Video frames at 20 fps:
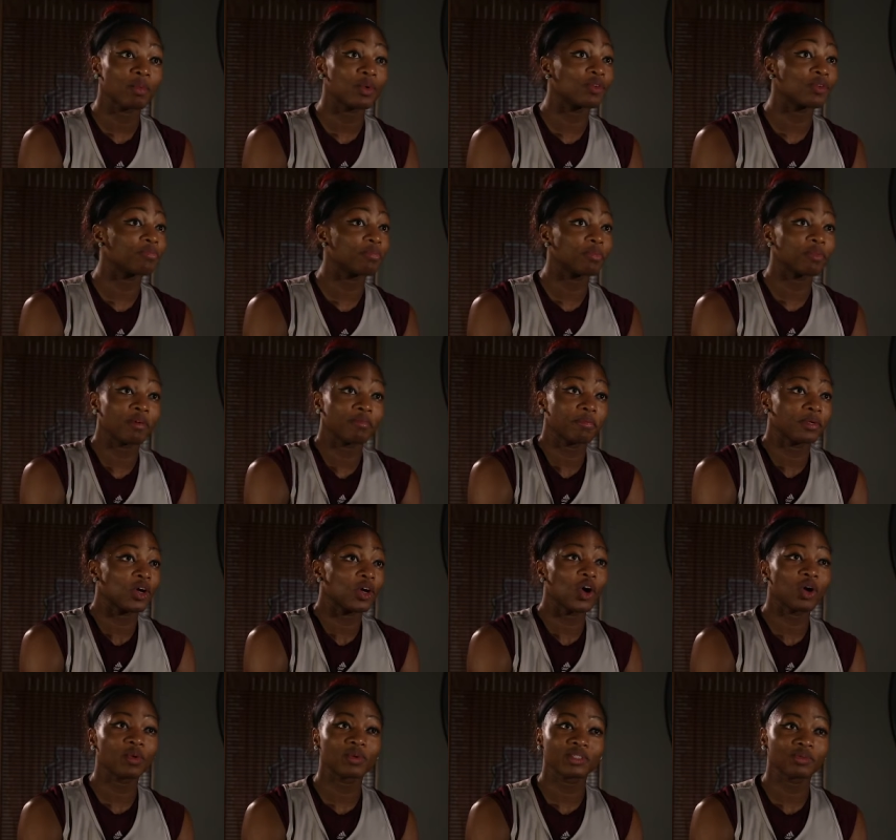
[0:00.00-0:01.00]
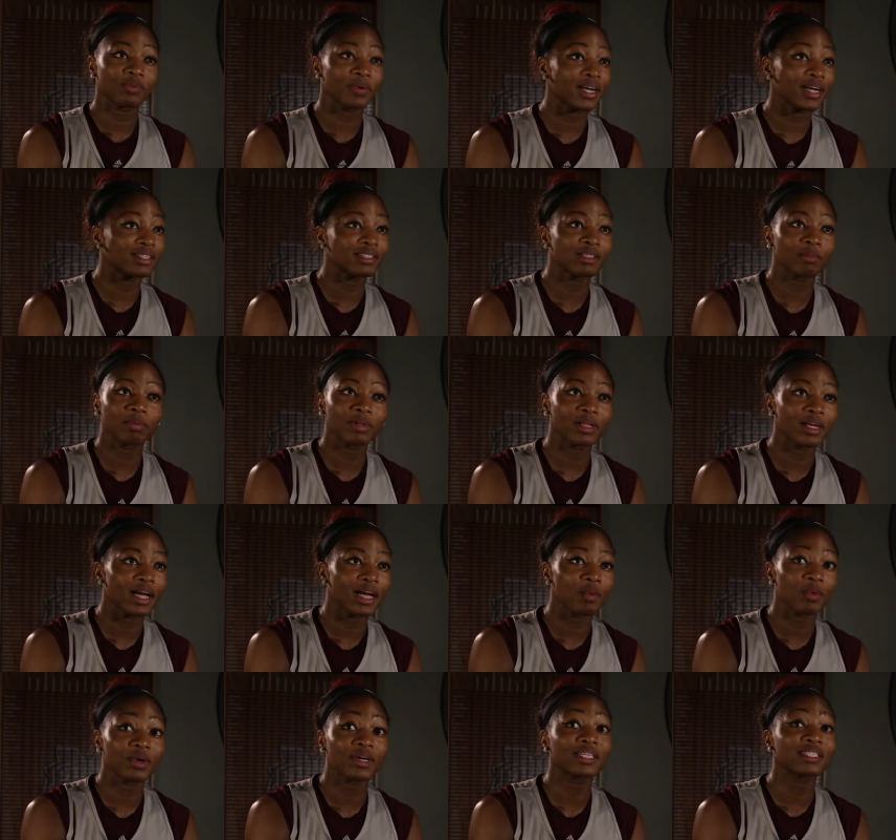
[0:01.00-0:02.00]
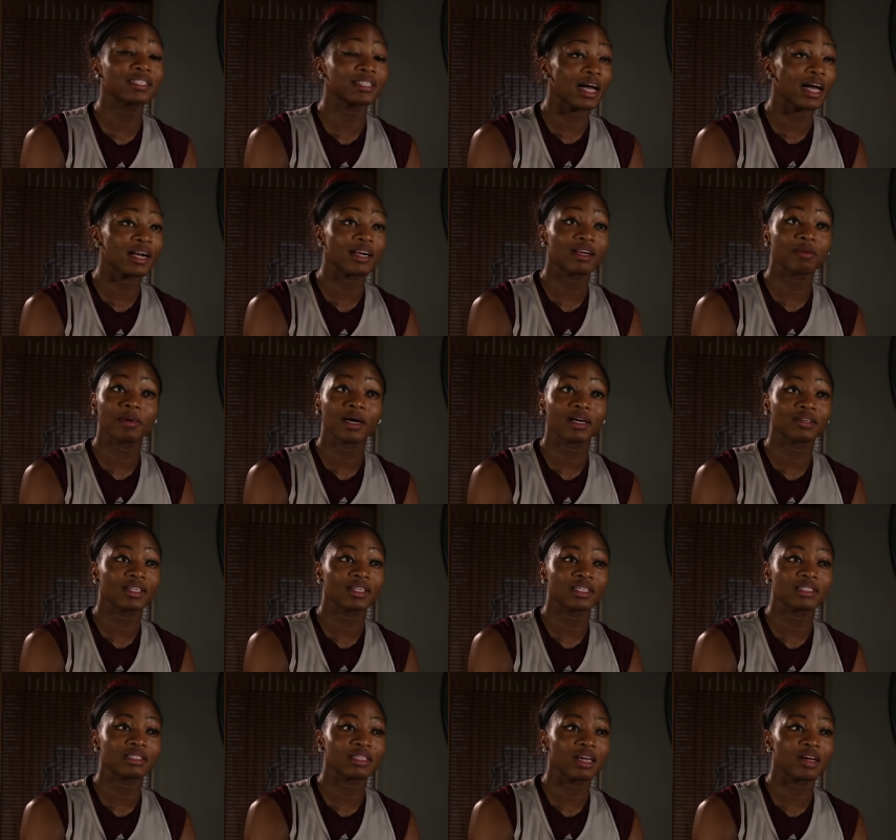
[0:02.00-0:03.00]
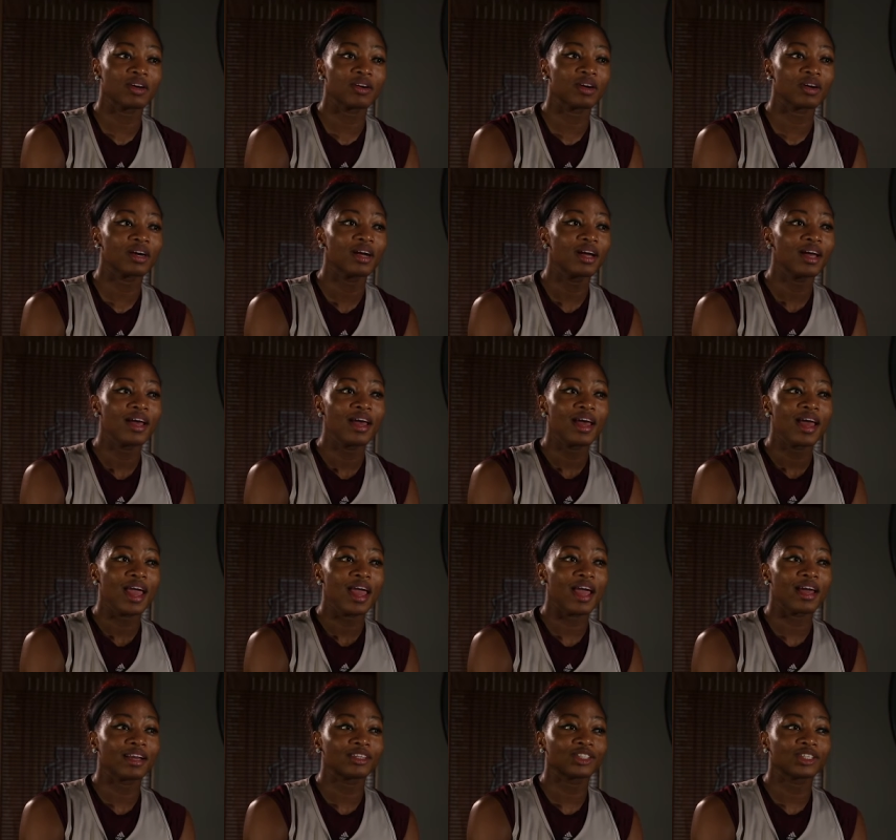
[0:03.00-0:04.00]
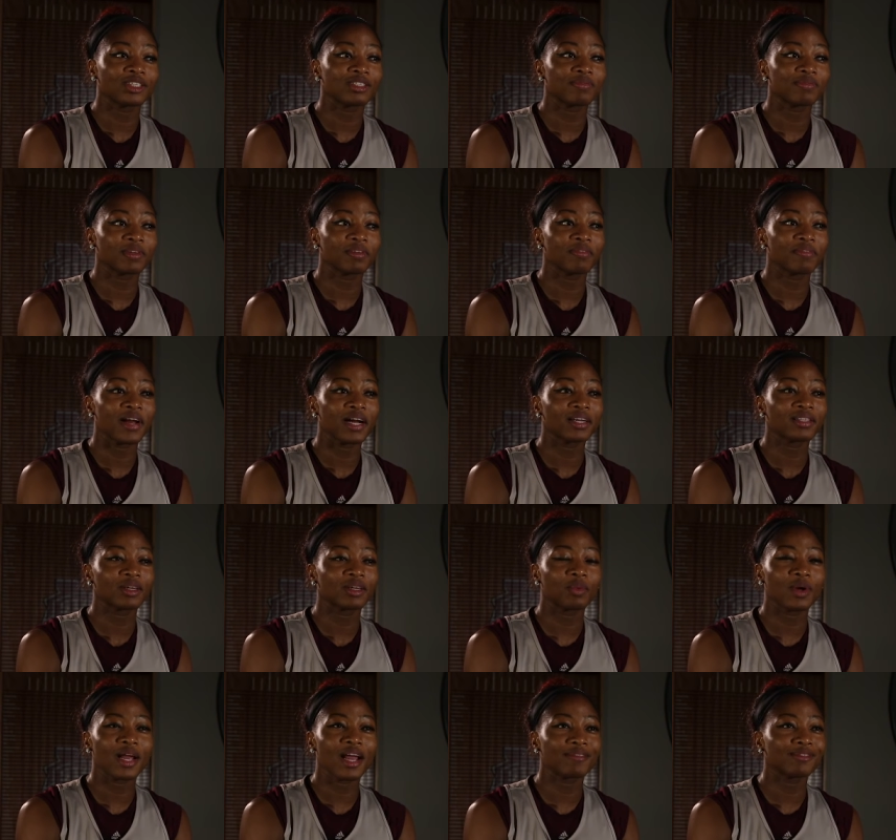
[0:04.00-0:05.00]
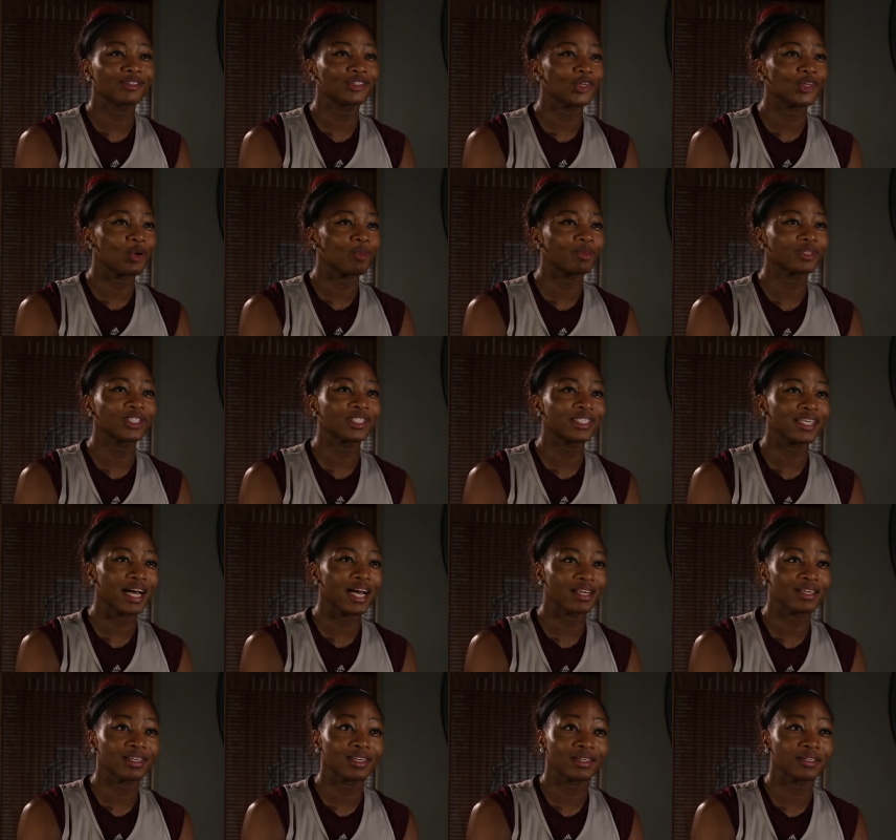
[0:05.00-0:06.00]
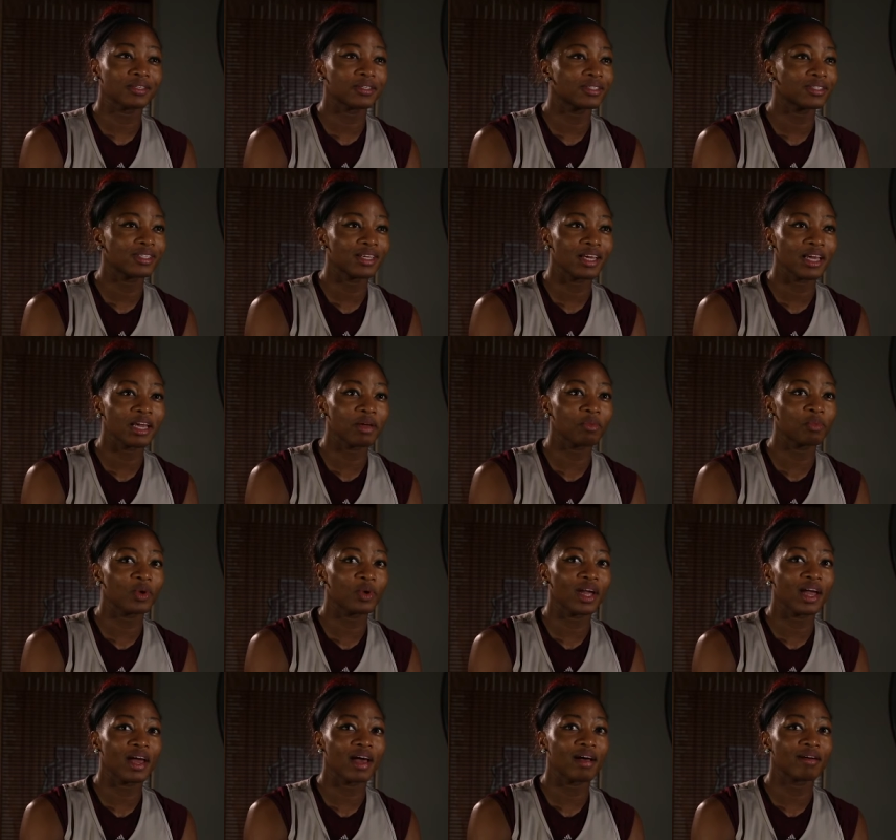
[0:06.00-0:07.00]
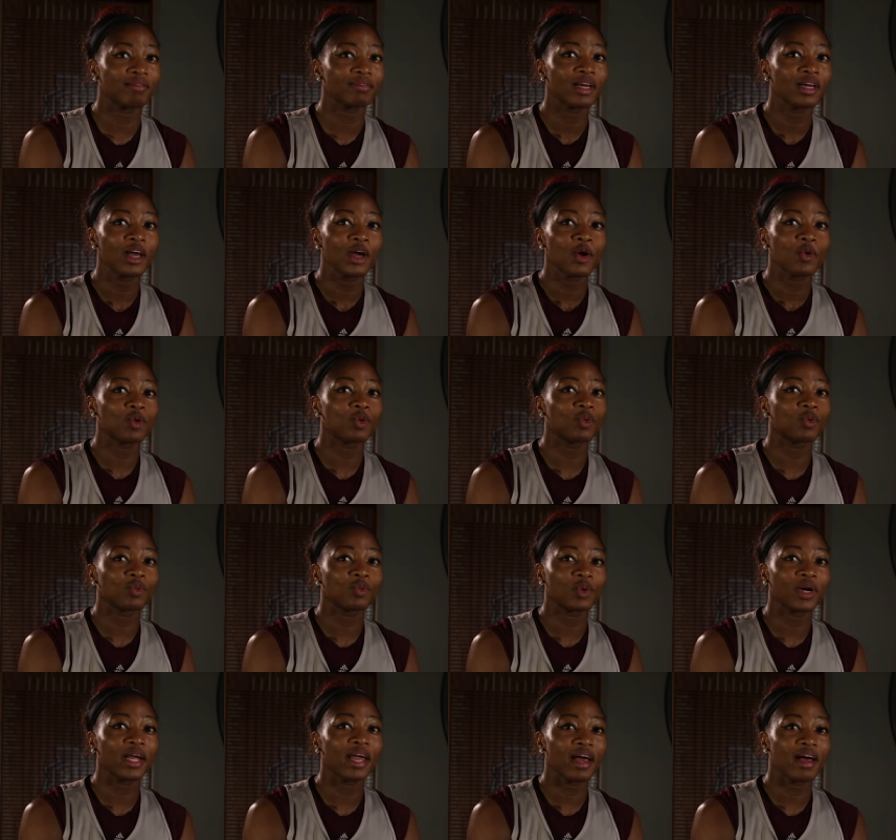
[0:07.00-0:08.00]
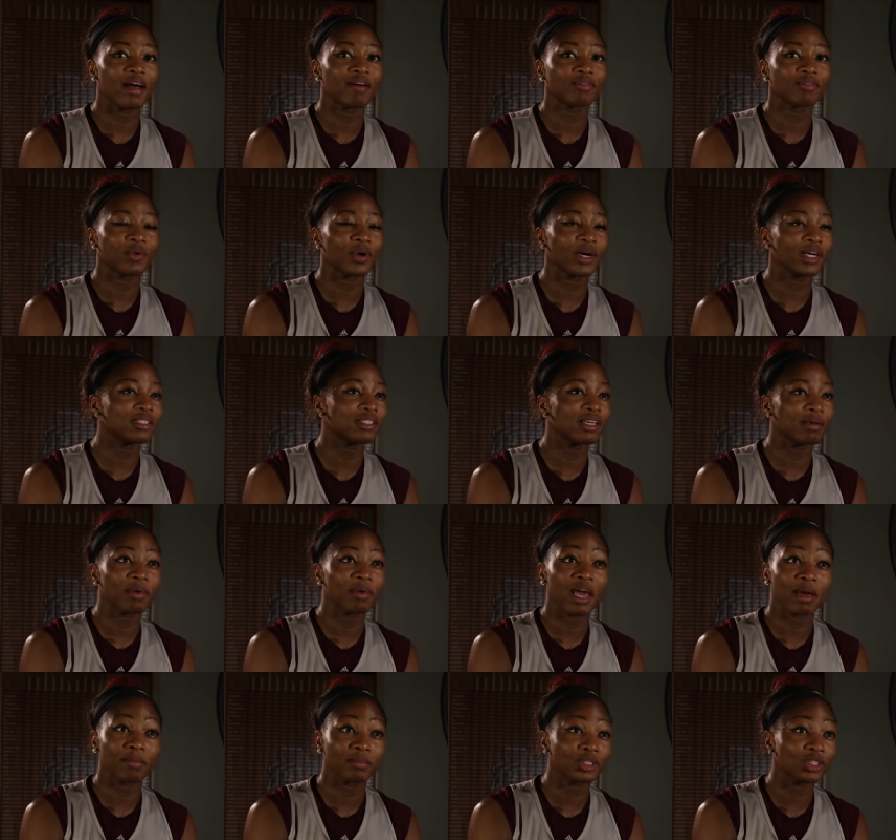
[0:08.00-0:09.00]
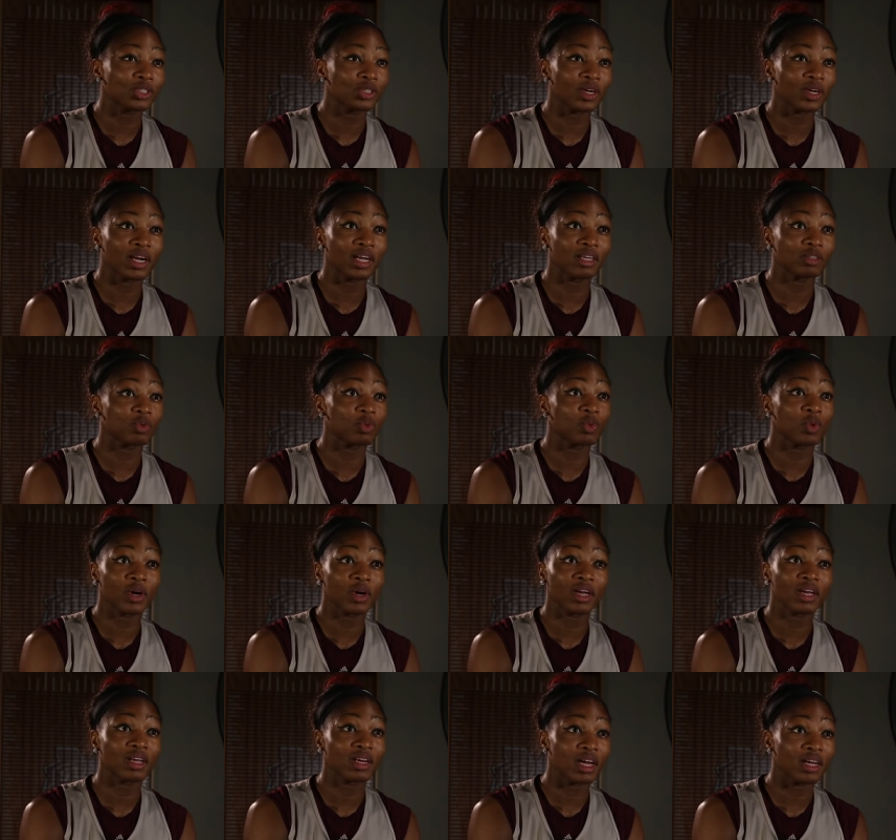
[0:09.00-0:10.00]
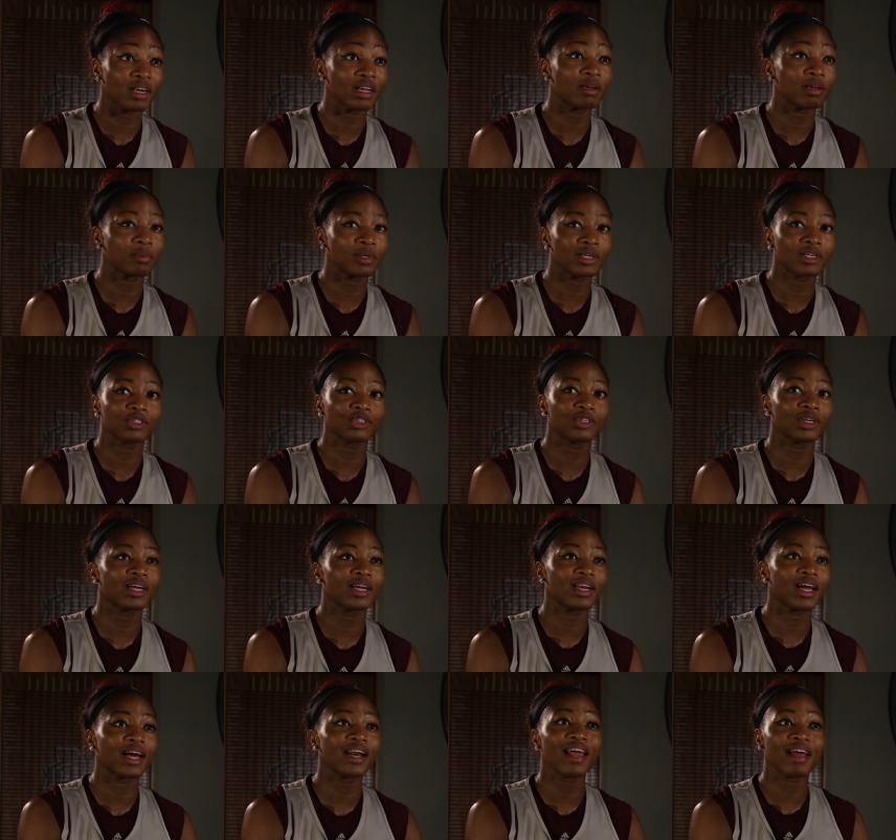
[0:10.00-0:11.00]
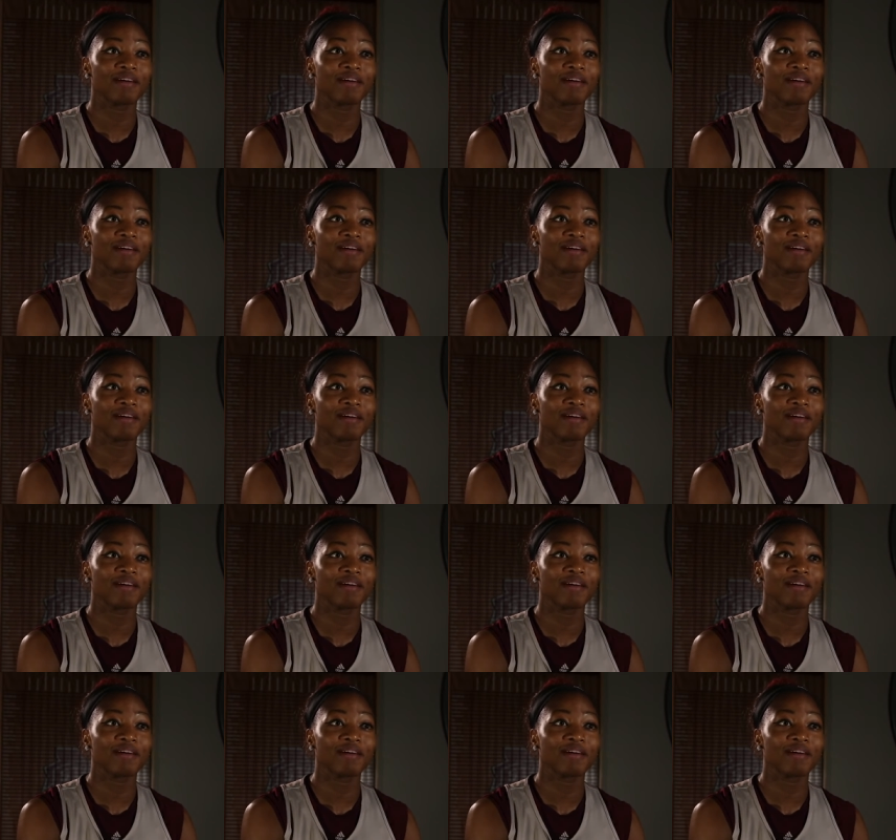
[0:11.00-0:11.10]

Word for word: Well, we've been always ready to play. We're excited about this year, and just for the fact that we have so much talent on the team, we have well, we have great team chemistry as we're working on it because you cannot